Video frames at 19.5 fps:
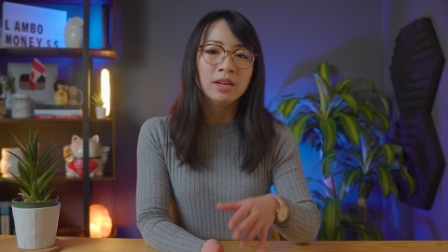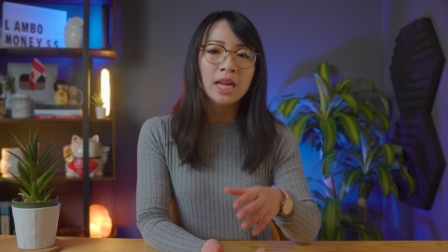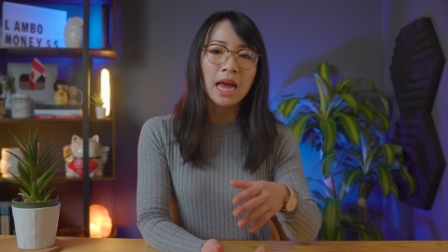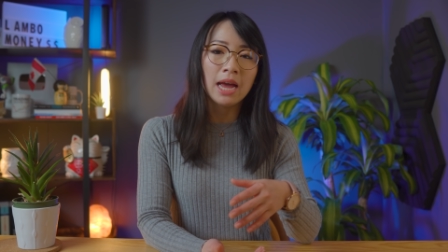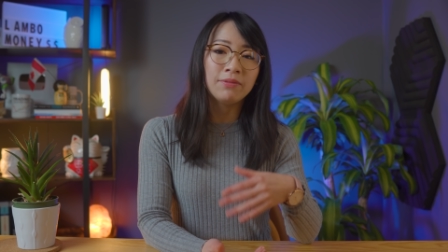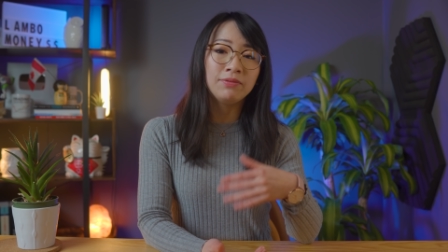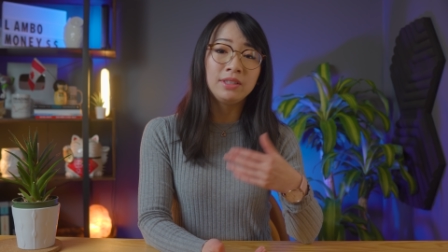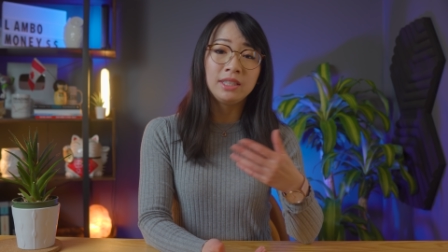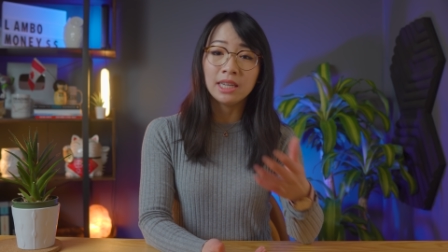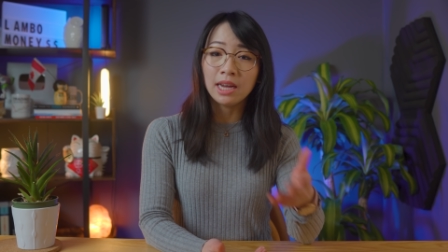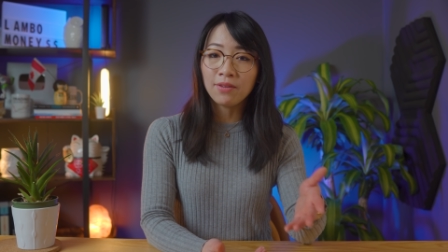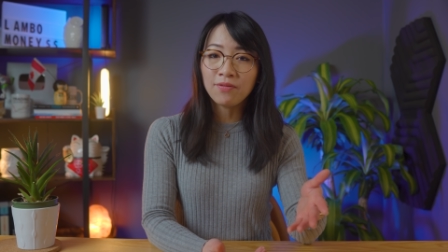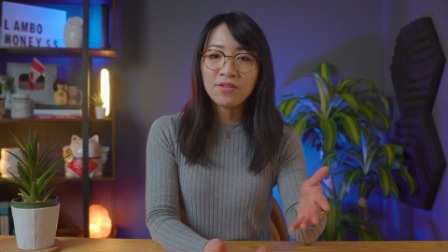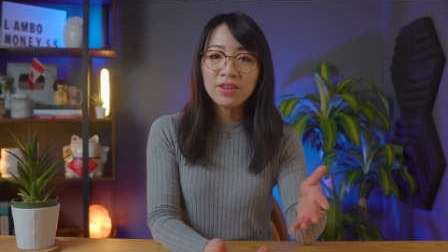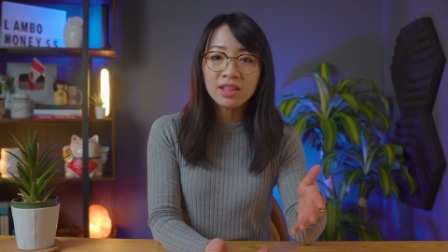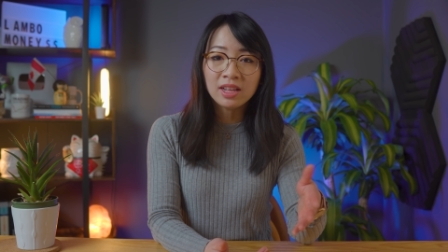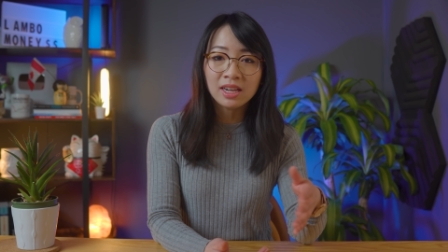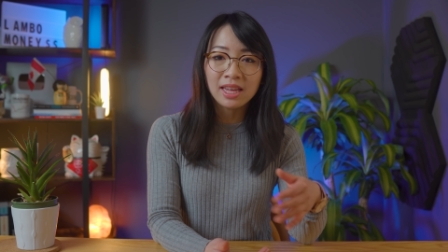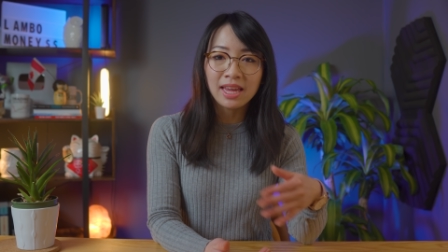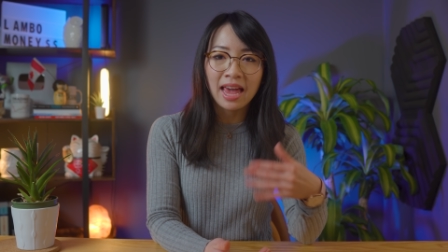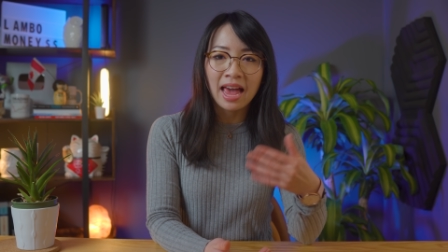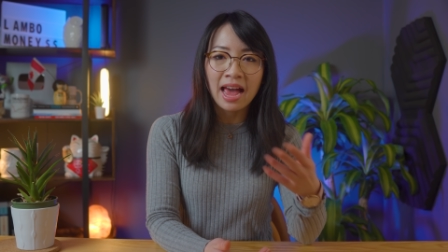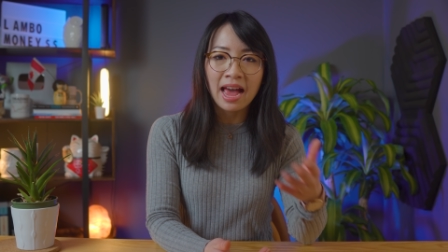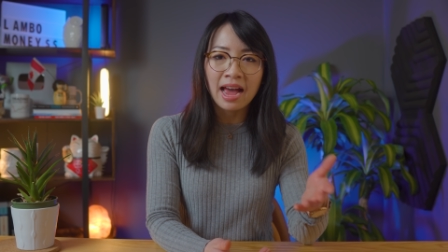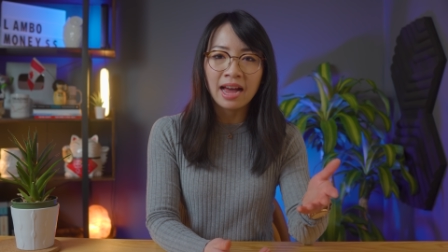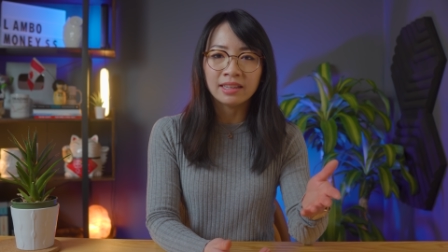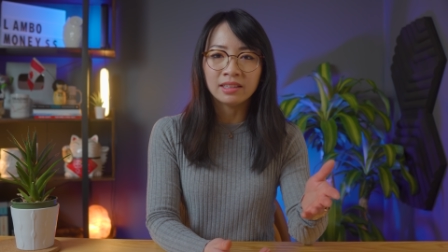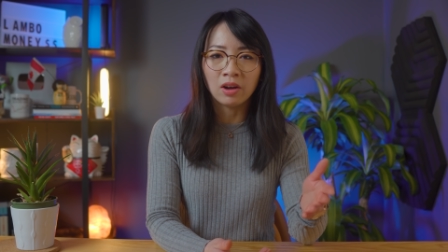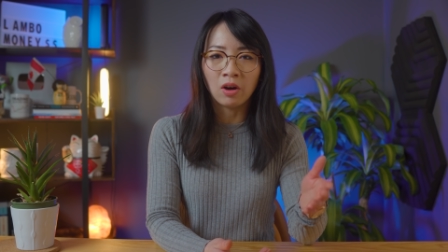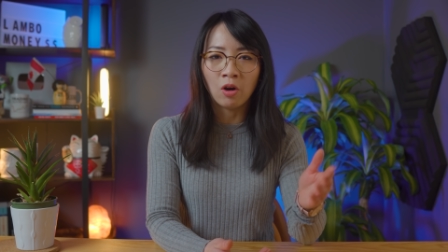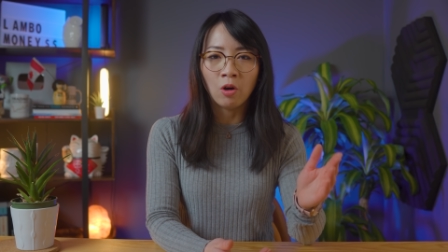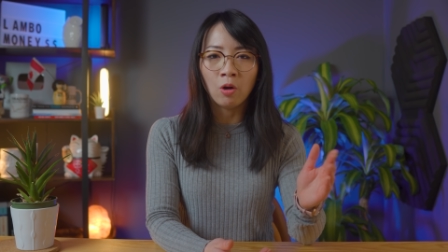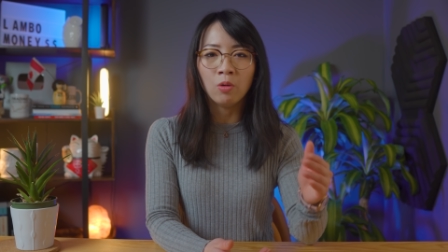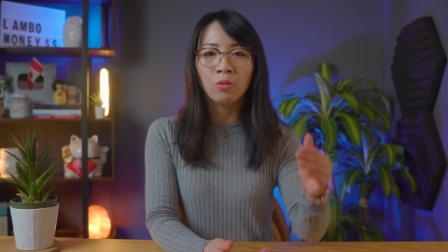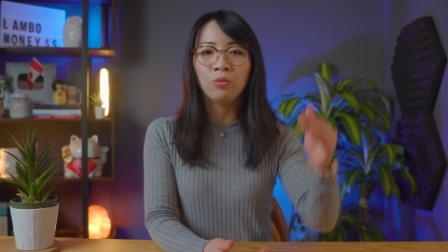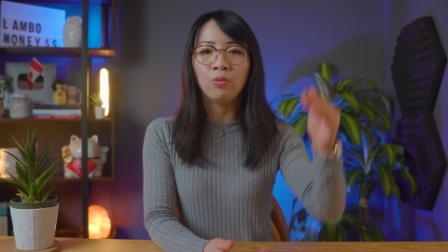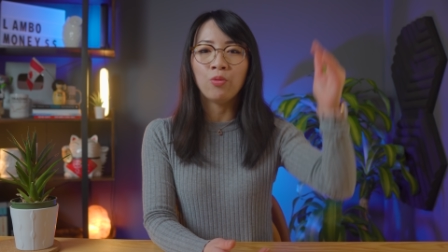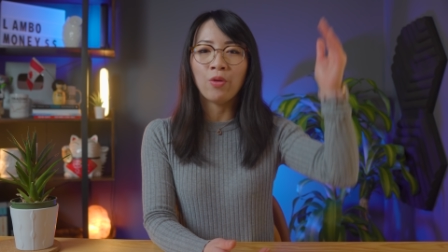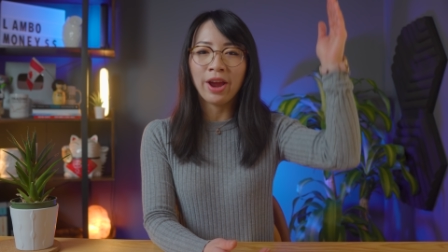I've definitely had a
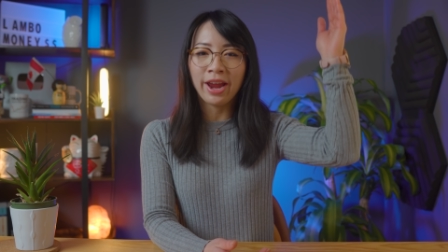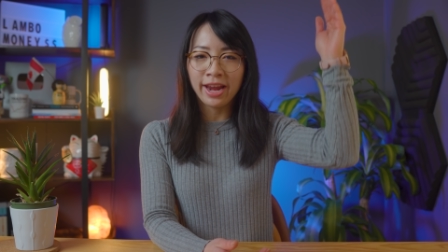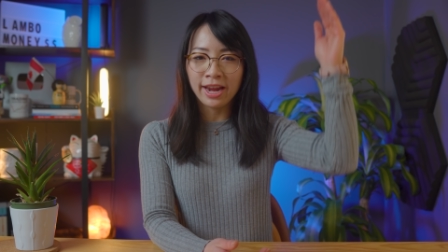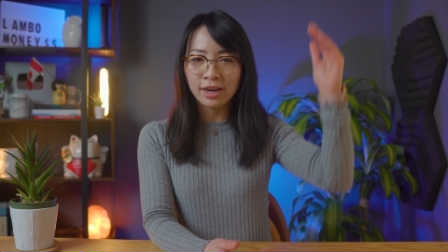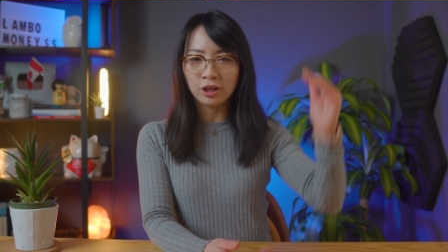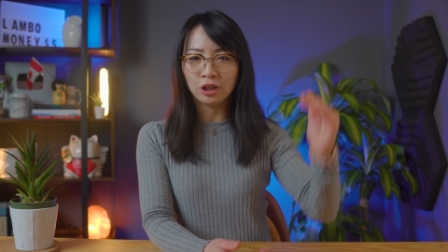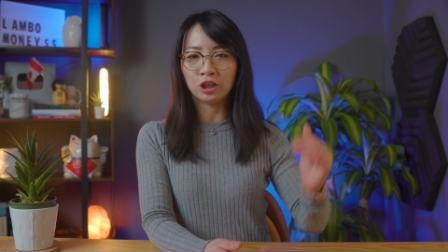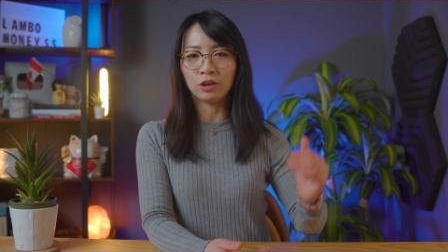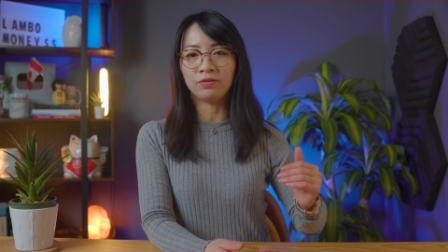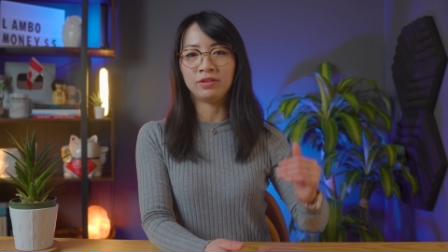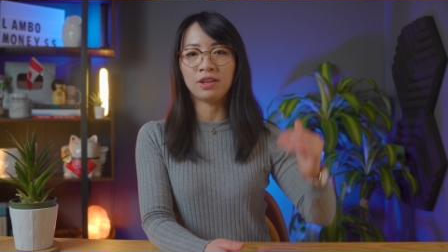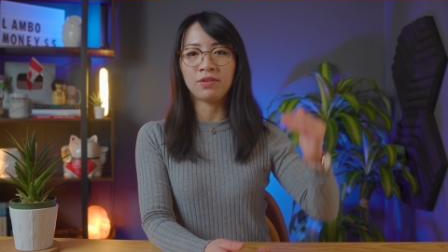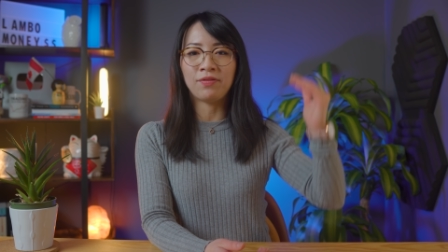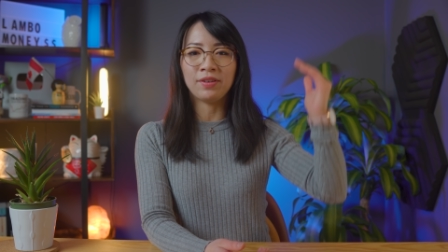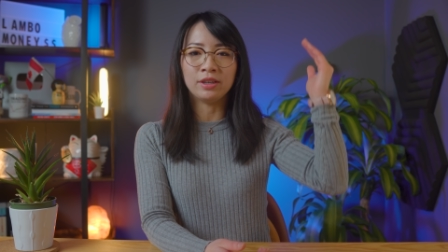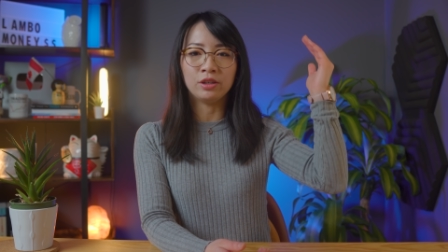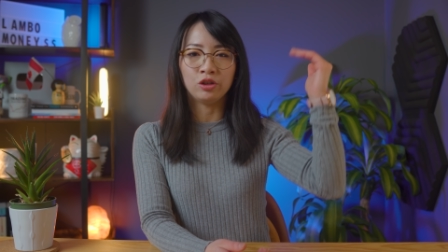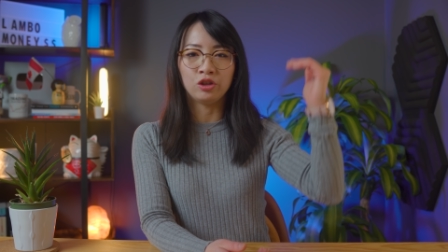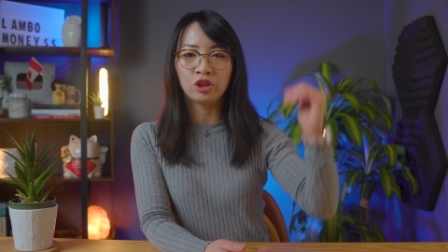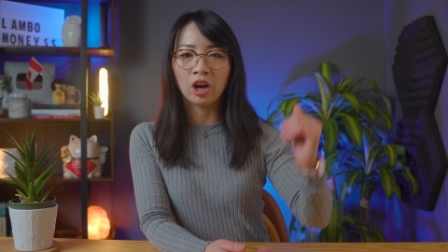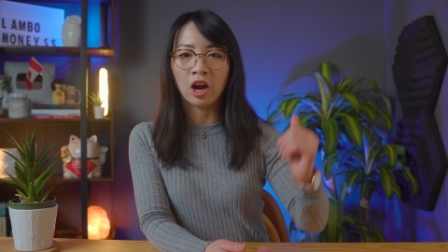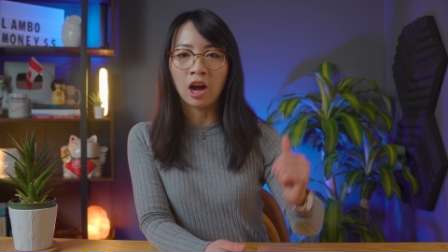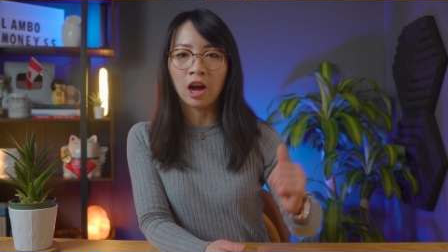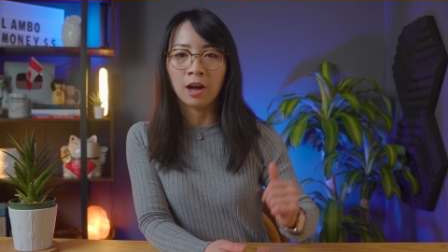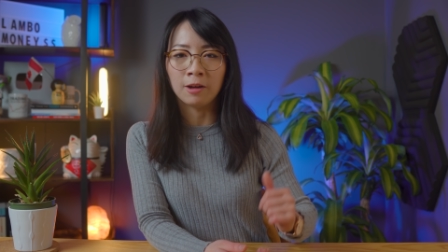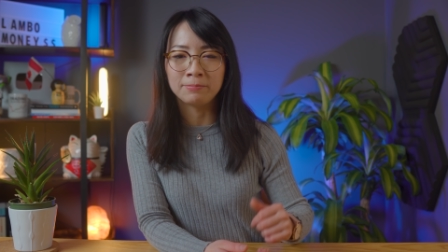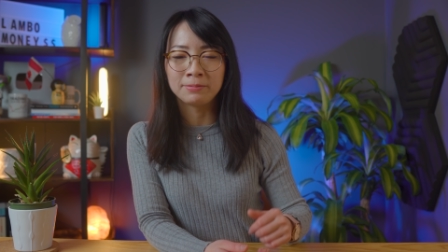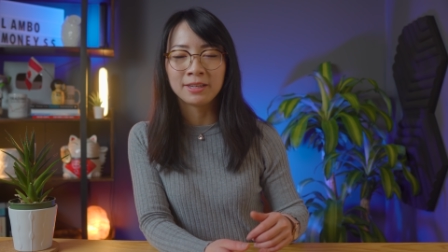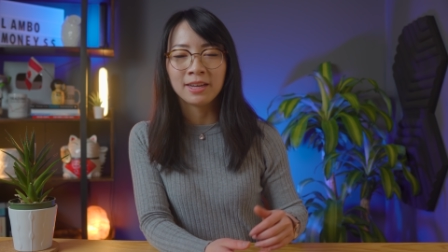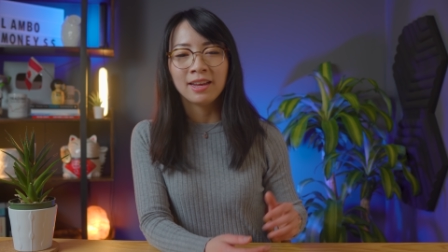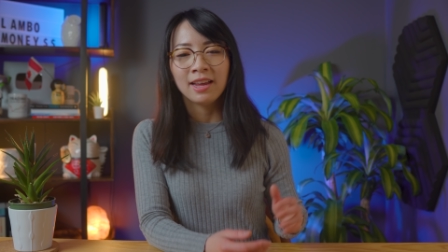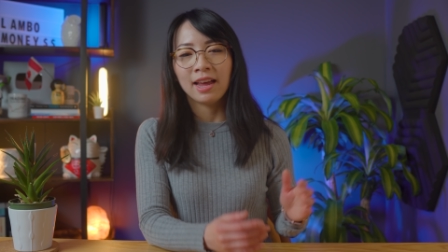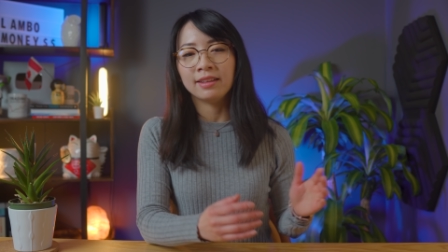whole range of different jobs